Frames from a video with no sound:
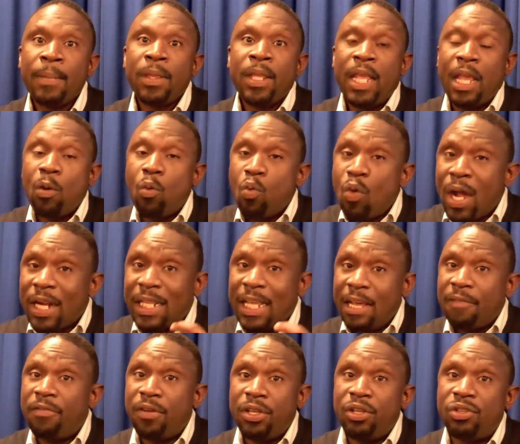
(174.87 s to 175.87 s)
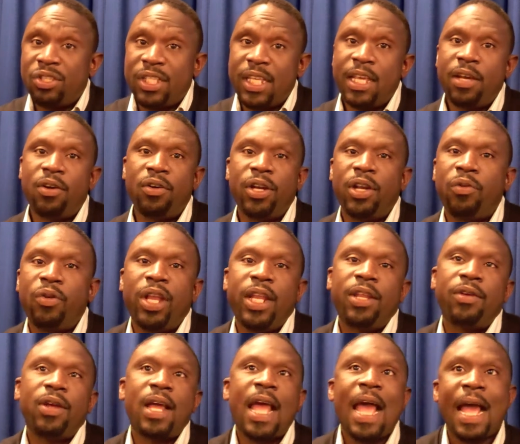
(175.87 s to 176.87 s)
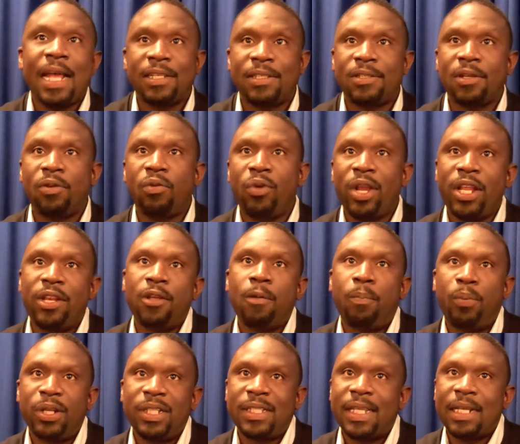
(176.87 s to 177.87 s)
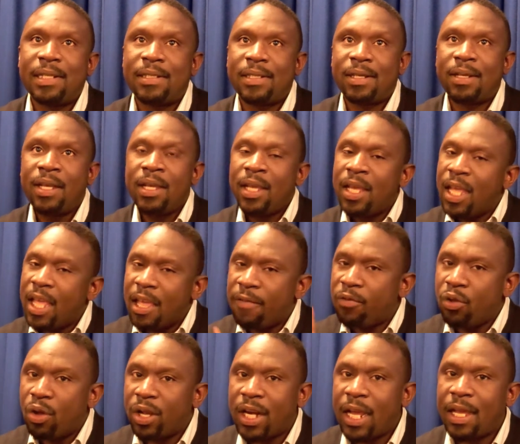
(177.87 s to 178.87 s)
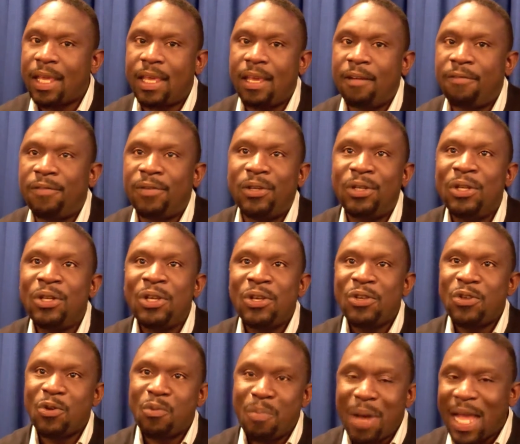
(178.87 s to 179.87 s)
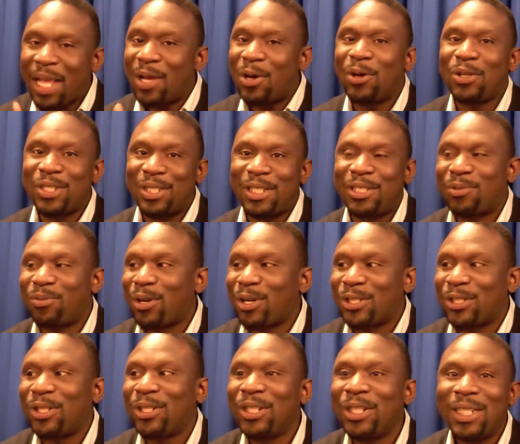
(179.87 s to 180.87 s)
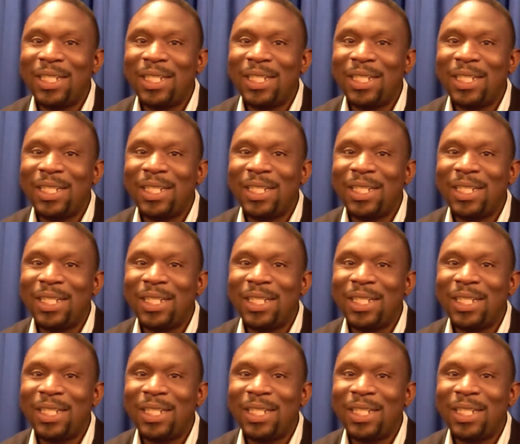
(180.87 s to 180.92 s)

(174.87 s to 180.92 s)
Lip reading: and whatever you say on the radio as a radio presenter, if you're not careful, you might cause destruction.